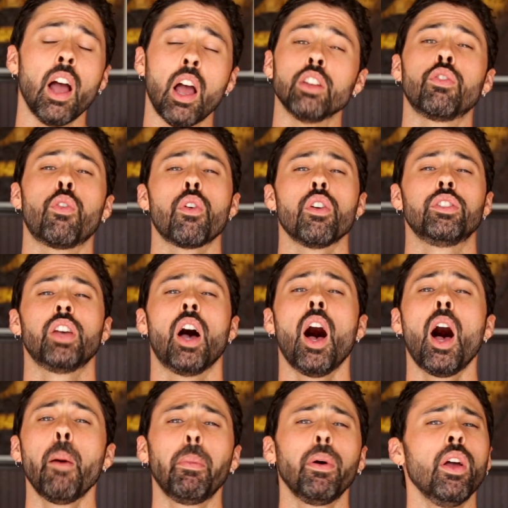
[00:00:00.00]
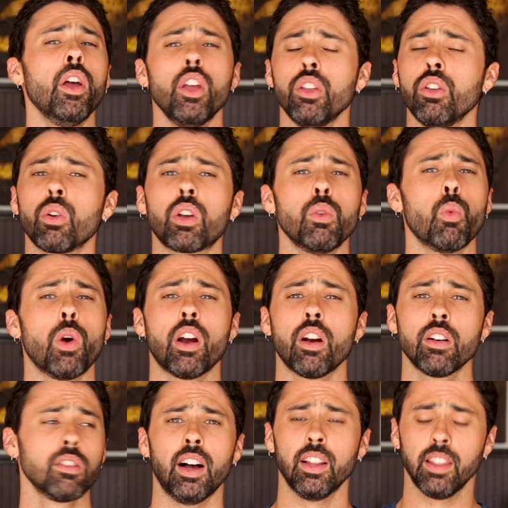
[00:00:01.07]
As for a top, you can
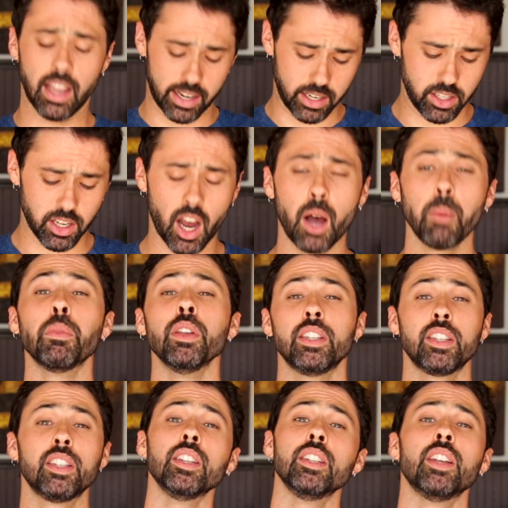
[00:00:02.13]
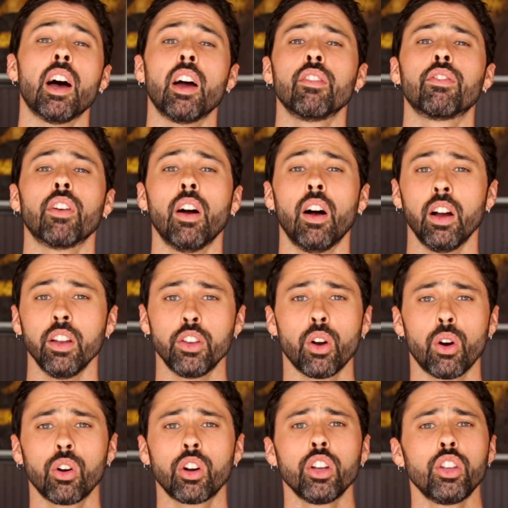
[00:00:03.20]
wear like a top that's designed for hot
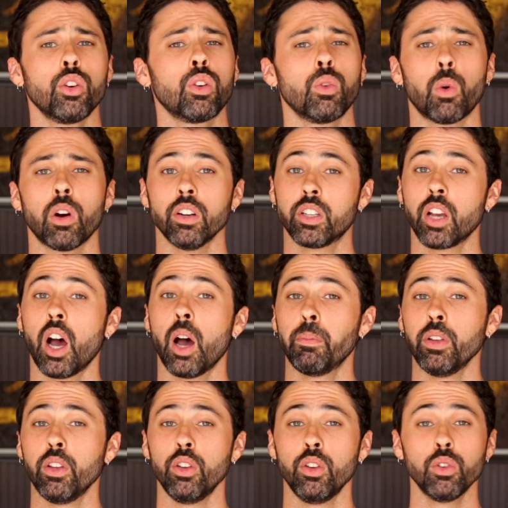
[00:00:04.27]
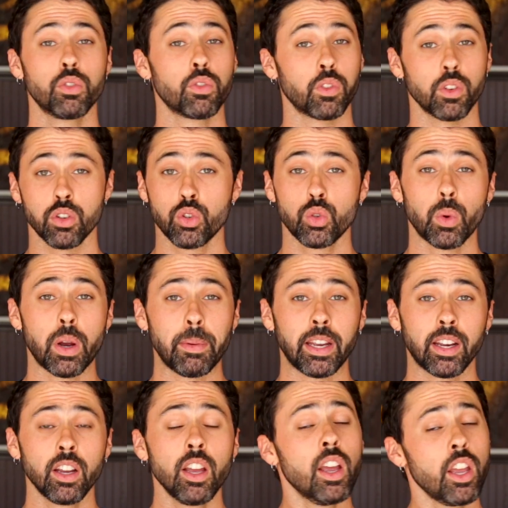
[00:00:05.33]
yoga, you could wear a top that you use for
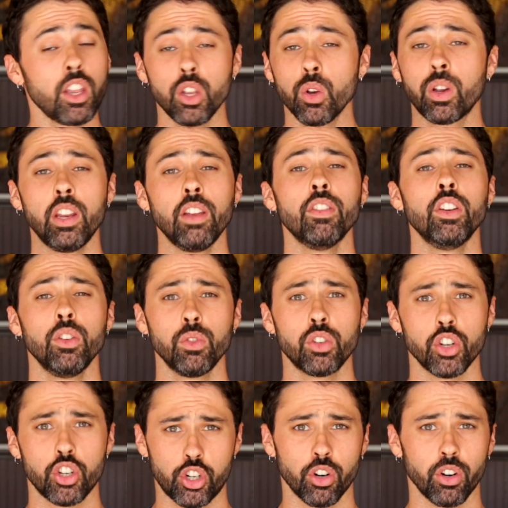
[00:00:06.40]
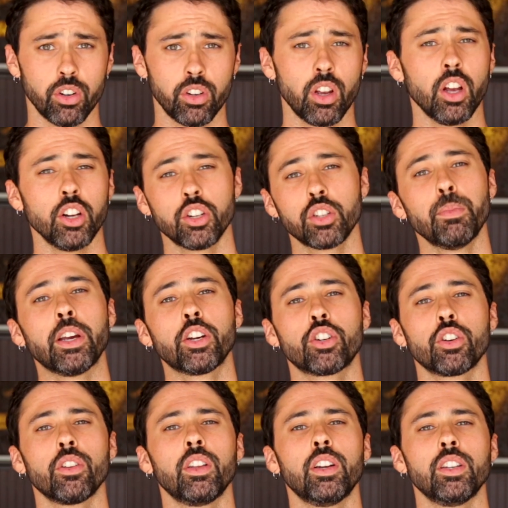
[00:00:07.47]
swimming, you could even use a shirt. Just make
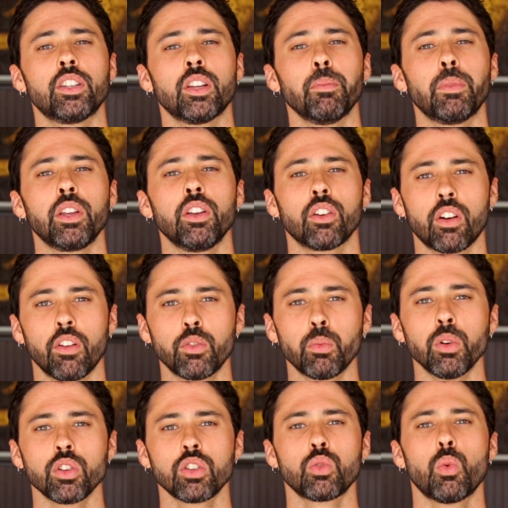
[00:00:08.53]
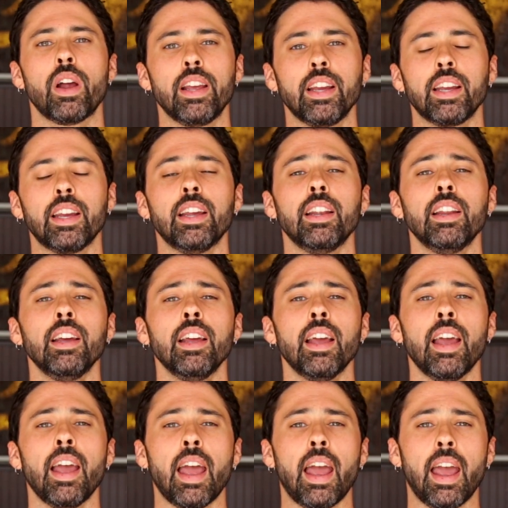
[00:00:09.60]
sure that it's something you're comfortable sweating in
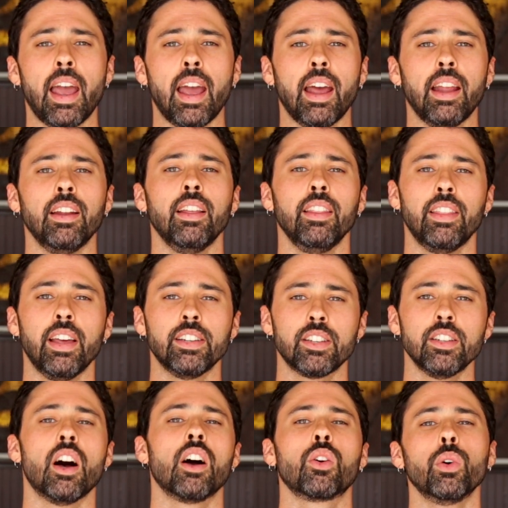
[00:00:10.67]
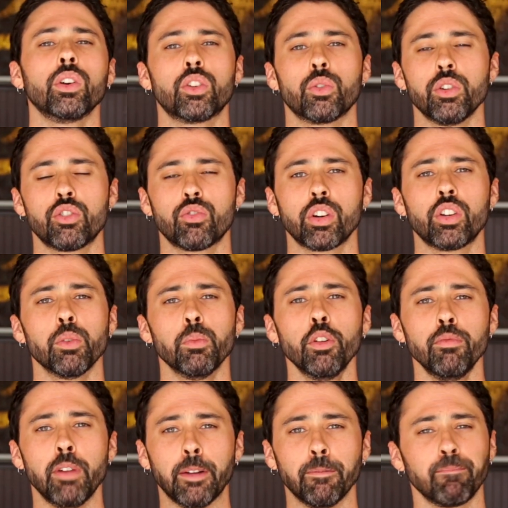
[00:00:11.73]
and that's not going to restrict your
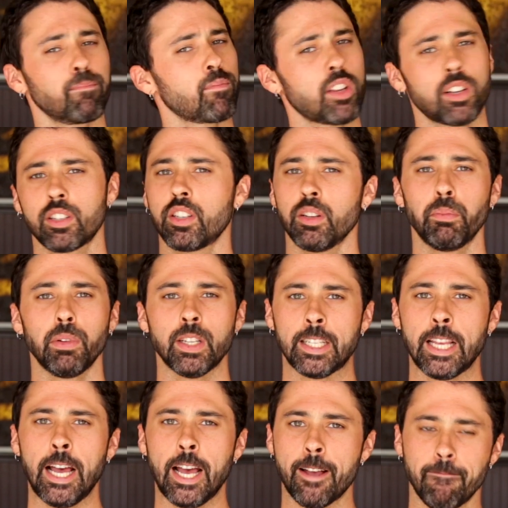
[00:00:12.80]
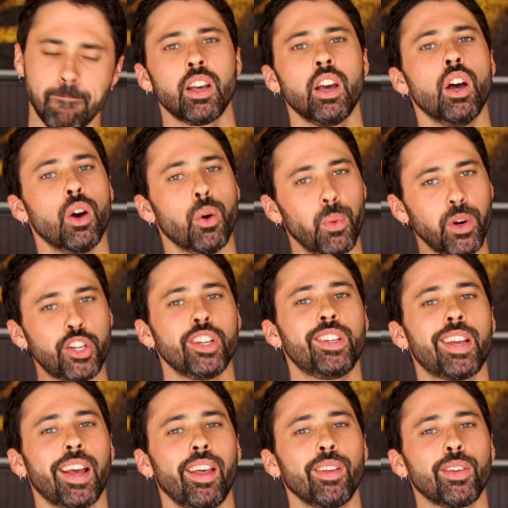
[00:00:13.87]
movement. Simple as that. We should
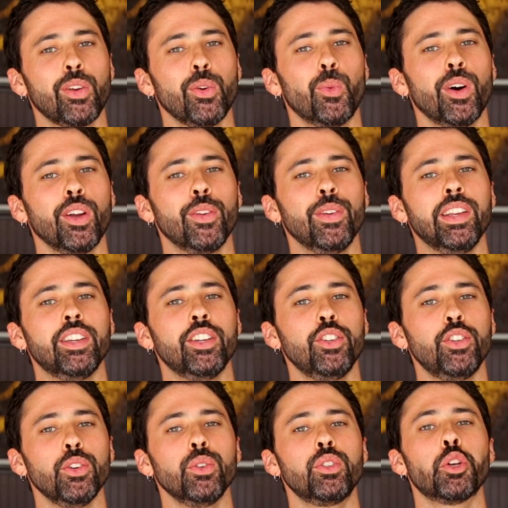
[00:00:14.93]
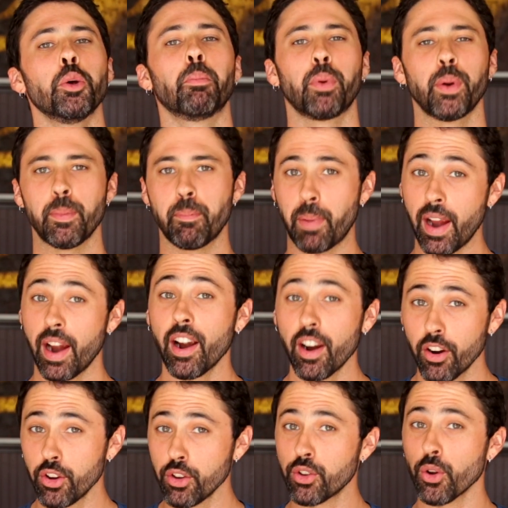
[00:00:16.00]
tell you what you need to do to
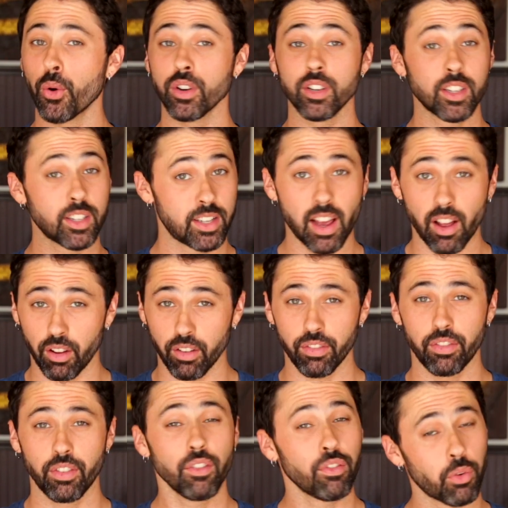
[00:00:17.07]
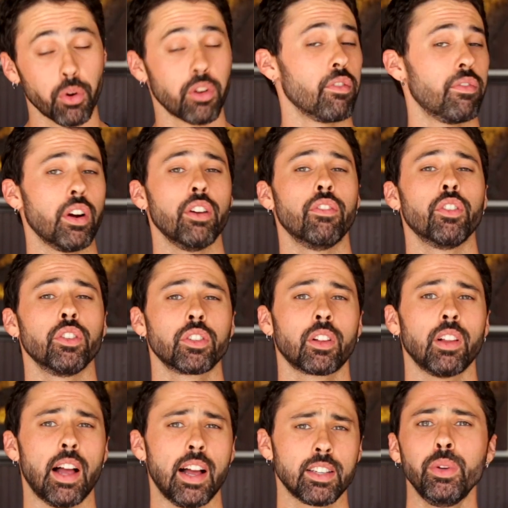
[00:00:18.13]
prepare yourself for your very first
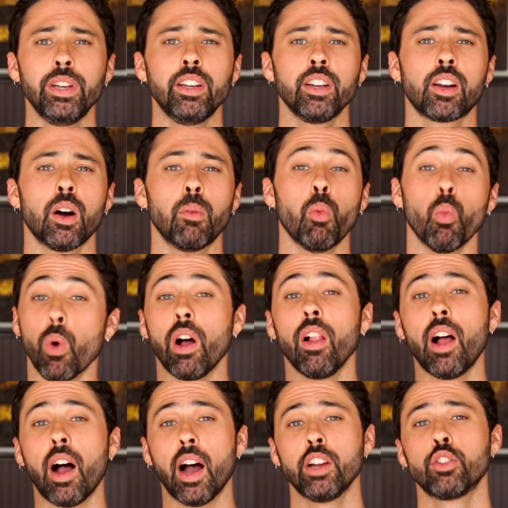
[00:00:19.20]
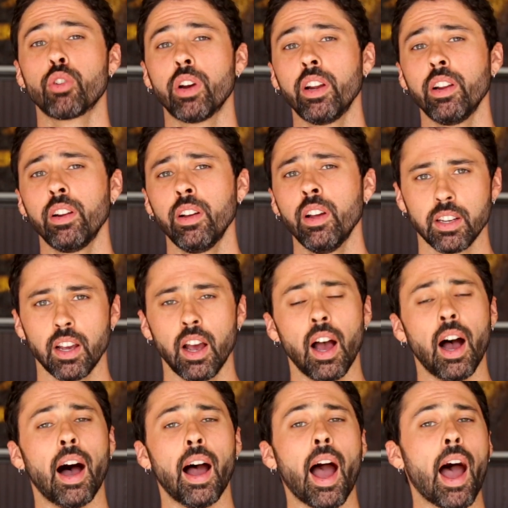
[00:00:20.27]
class. You need to come well hydrated.
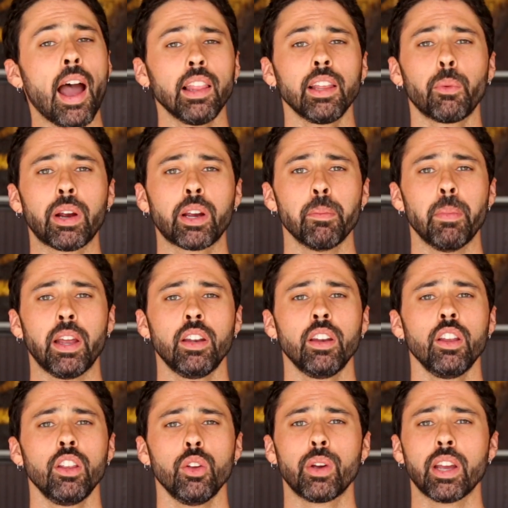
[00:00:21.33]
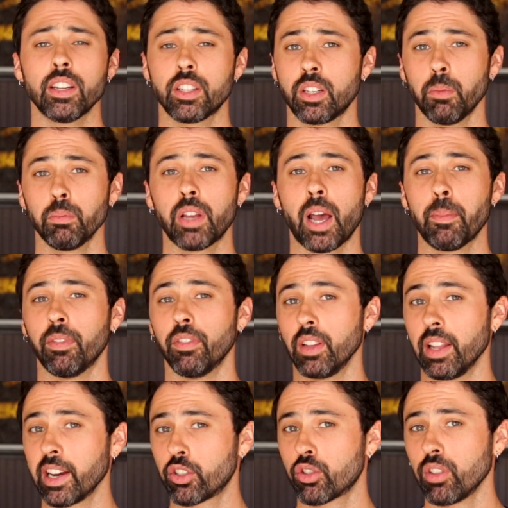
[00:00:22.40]
I highly recommend you get some type of
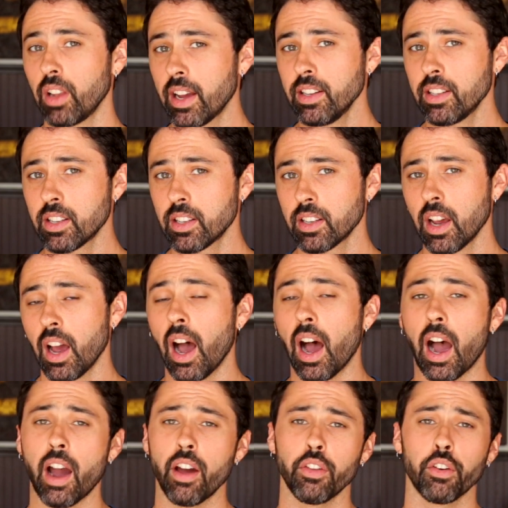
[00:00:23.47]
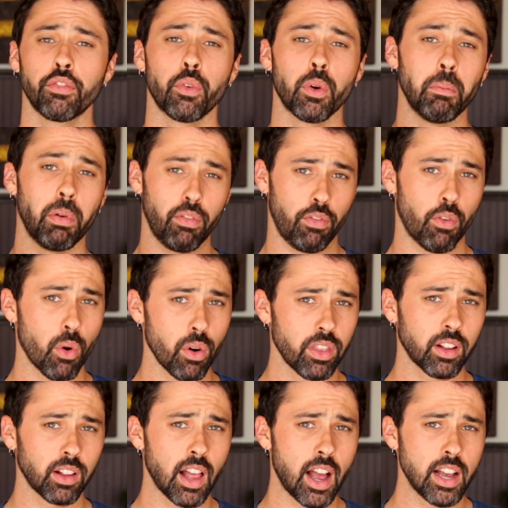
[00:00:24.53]
electrolytes, either for before
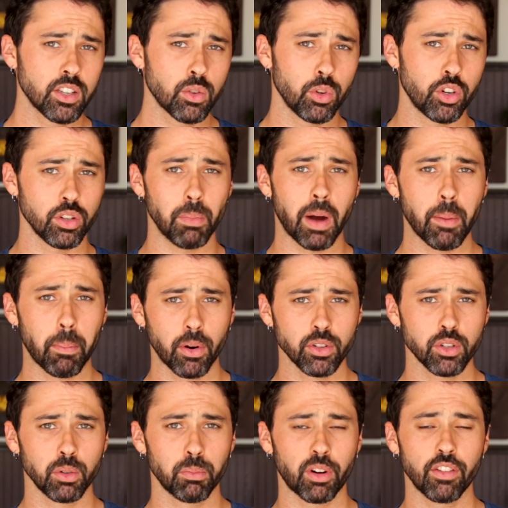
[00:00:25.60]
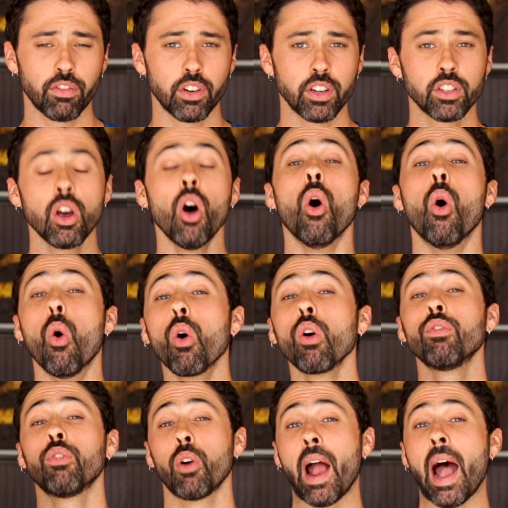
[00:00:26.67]
the class, which is my personal preference, or
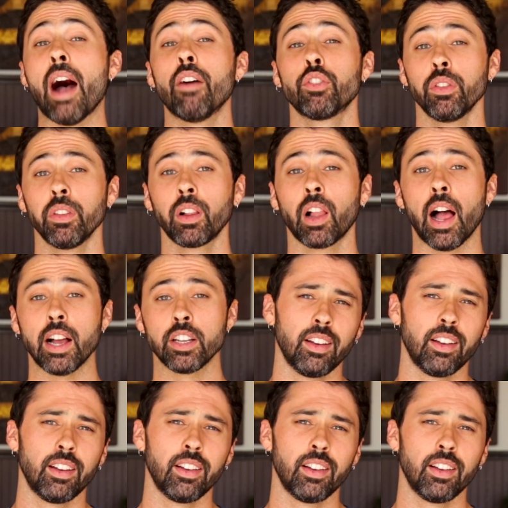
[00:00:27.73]
for after the class,